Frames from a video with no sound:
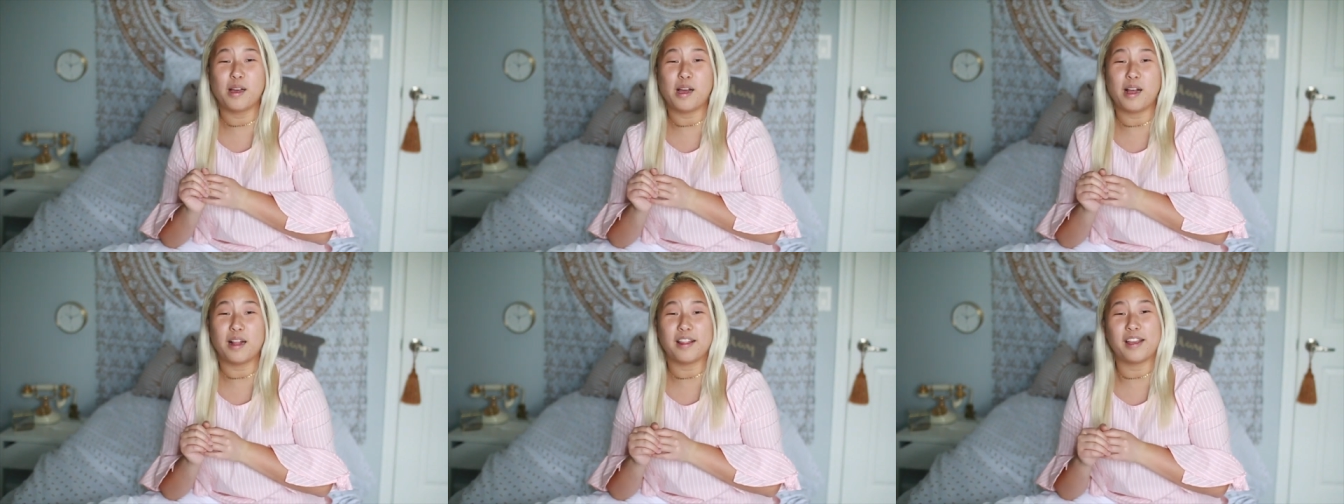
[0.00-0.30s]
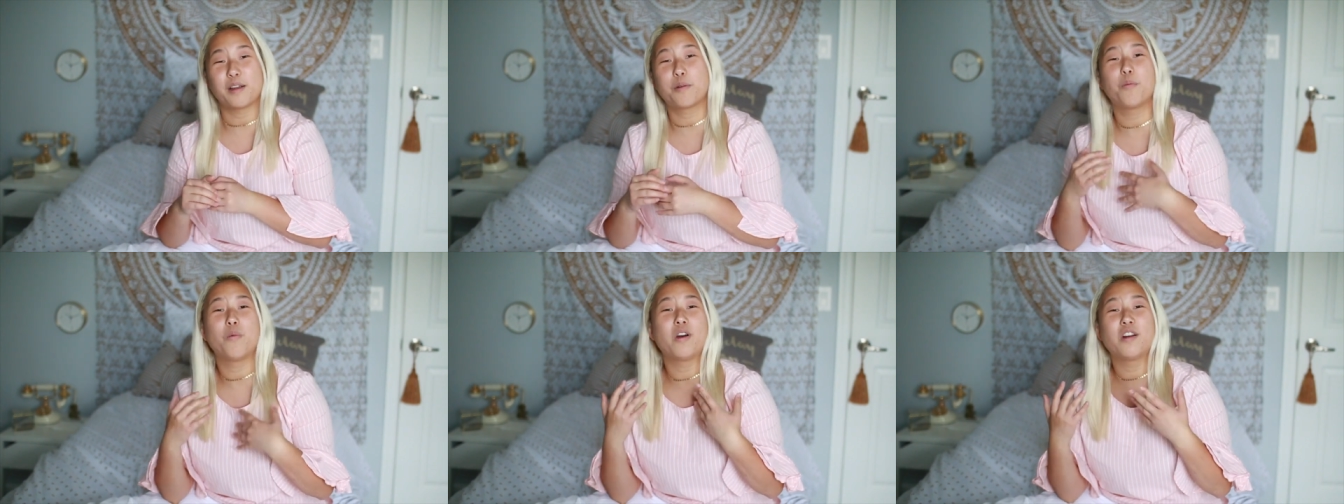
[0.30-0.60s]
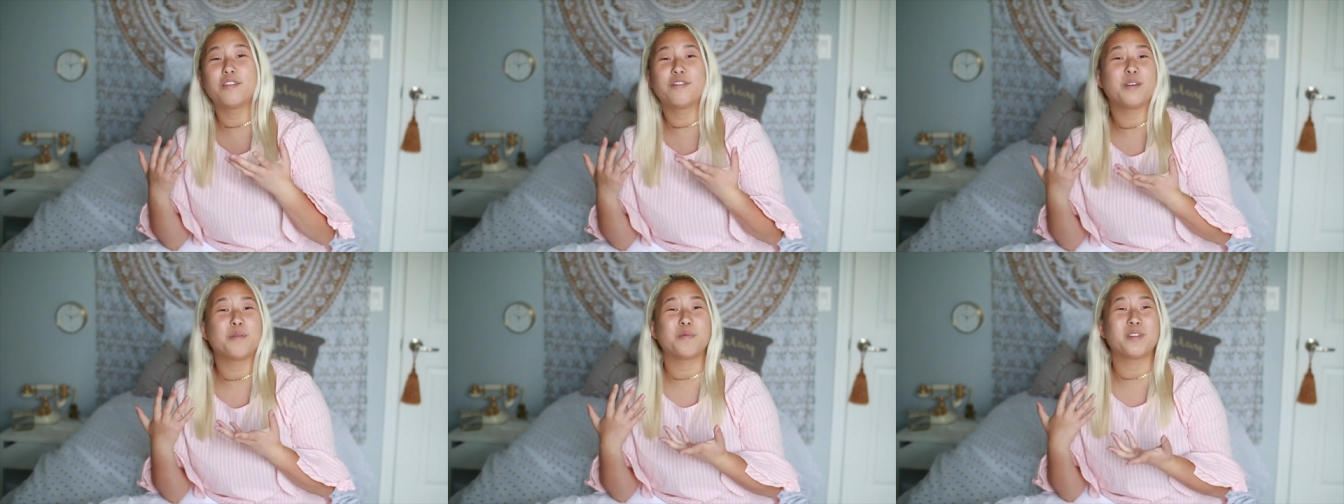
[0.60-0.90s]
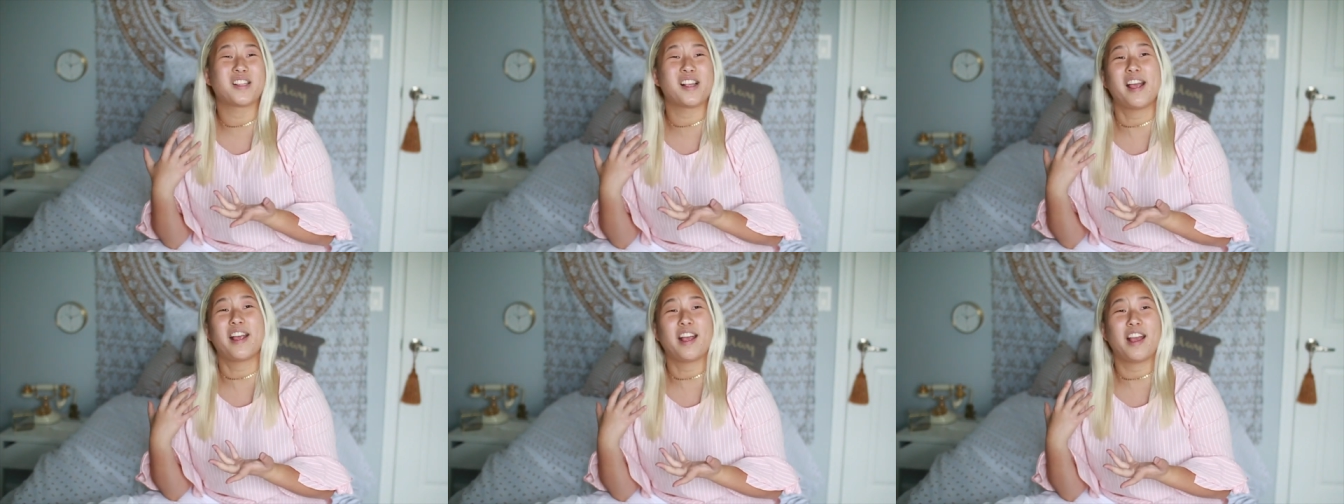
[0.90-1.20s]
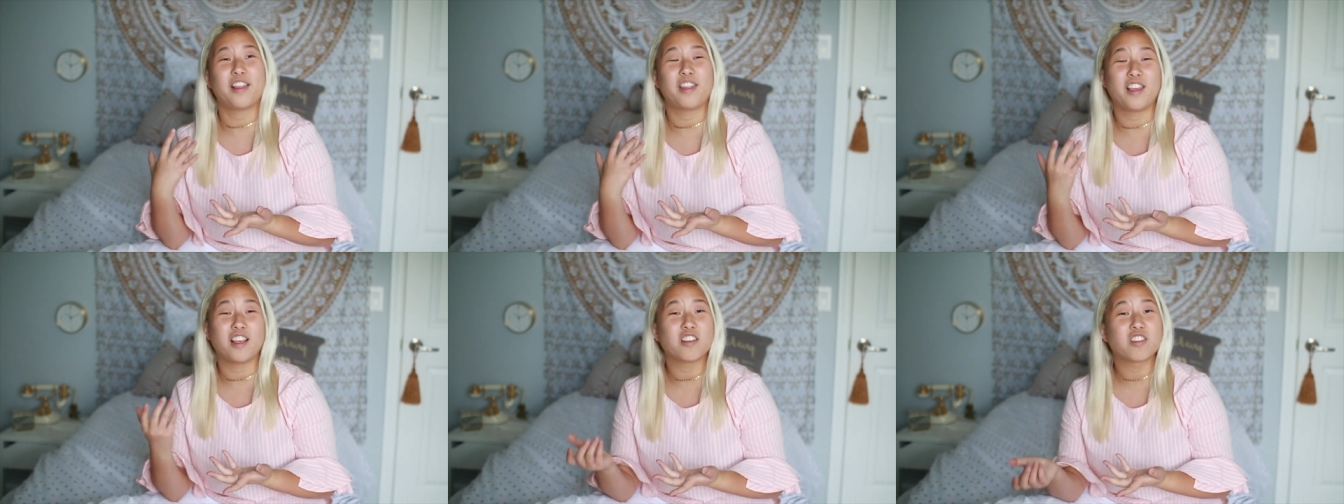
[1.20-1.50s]
like, one of them was, like, I
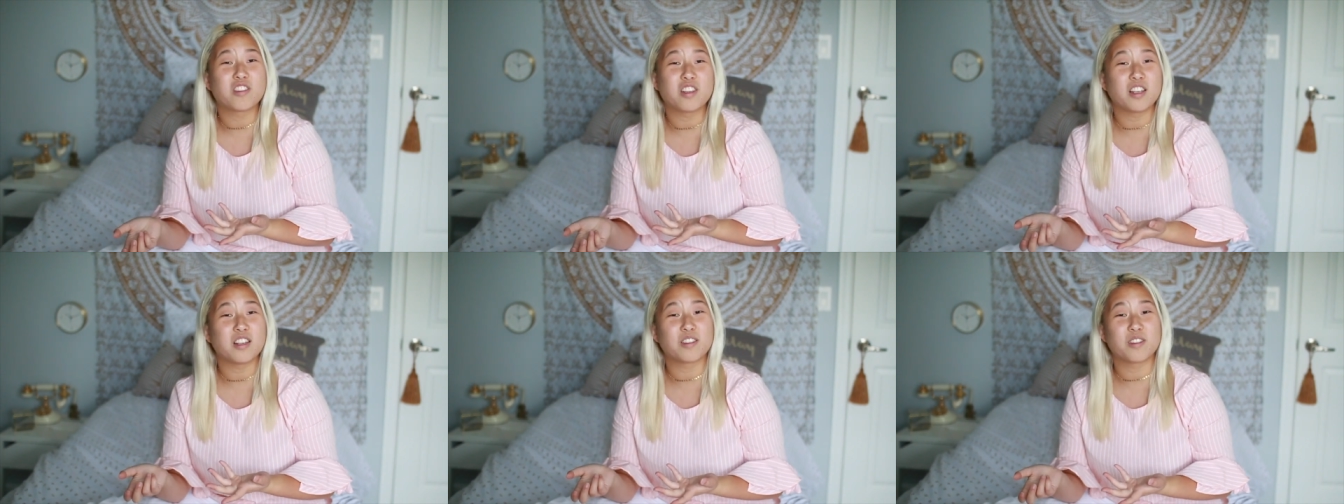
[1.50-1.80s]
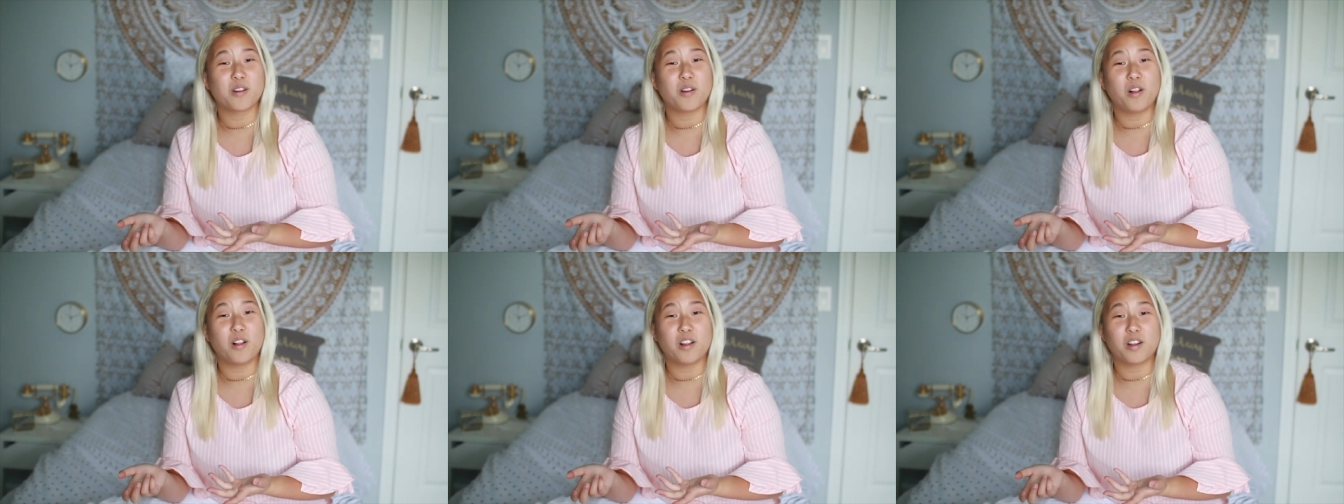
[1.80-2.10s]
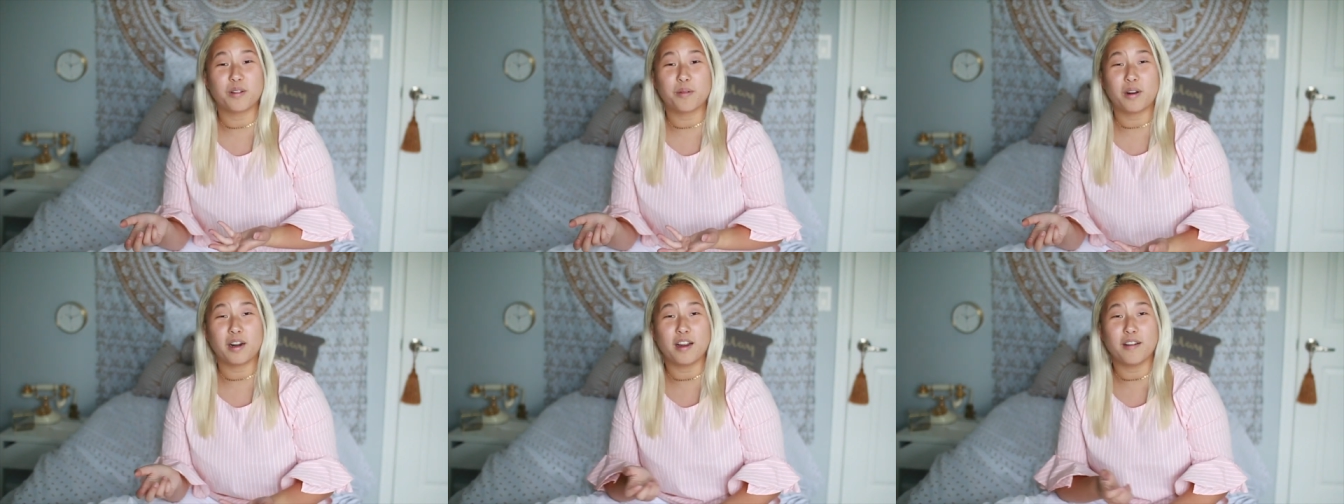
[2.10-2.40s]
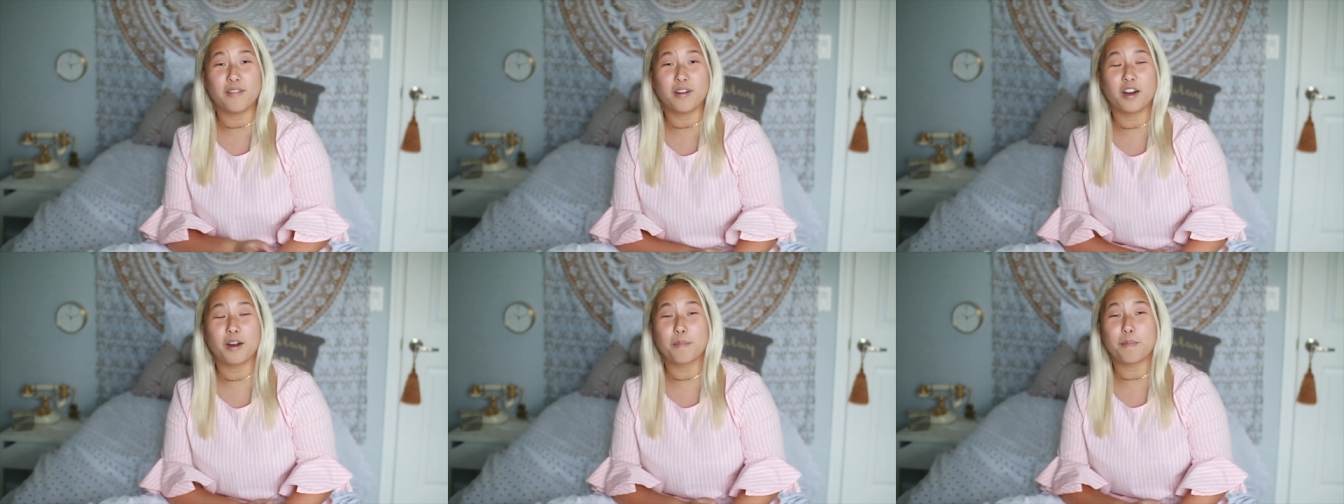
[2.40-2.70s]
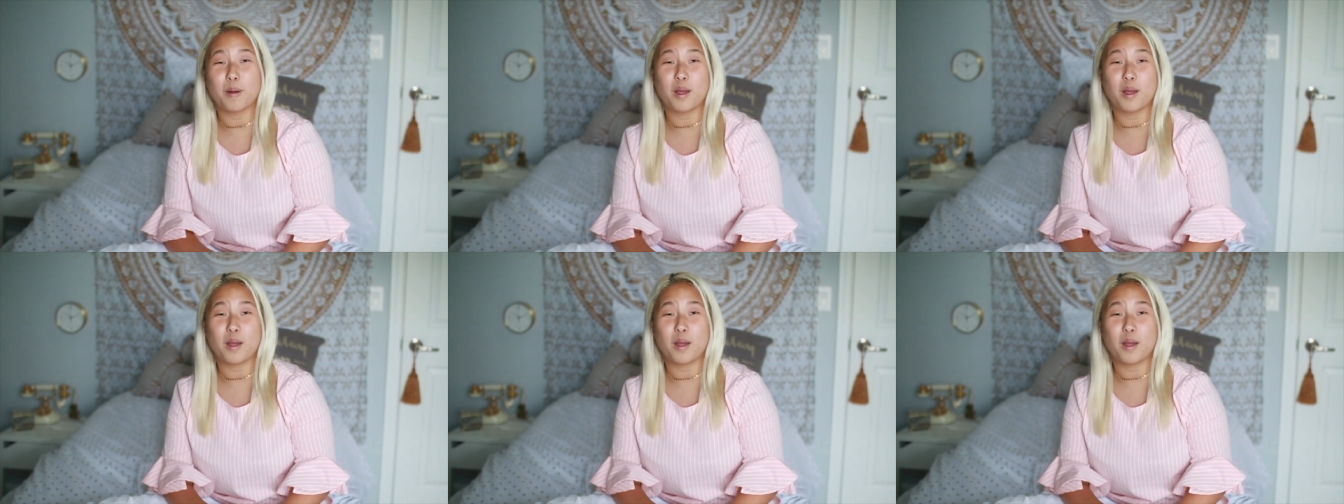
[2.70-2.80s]
think seasonal or whatever.